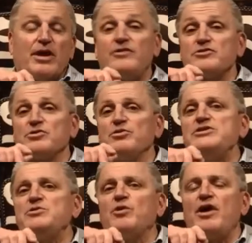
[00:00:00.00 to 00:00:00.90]
And there's a
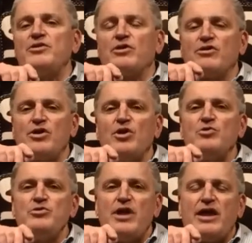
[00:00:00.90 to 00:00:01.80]
reason why there are
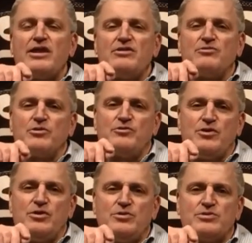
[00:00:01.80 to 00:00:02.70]
no negative
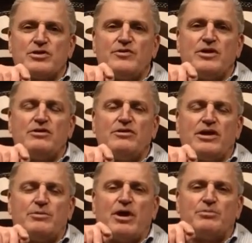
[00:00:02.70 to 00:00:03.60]
reviews on the
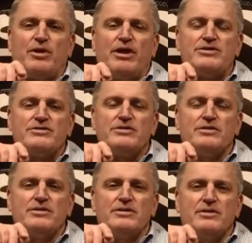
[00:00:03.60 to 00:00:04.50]
internet about Playced.
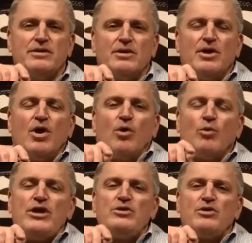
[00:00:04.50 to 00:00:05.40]

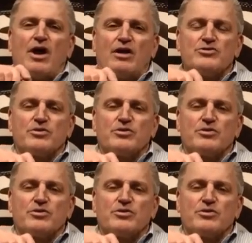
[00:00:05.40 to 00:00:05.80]
We do college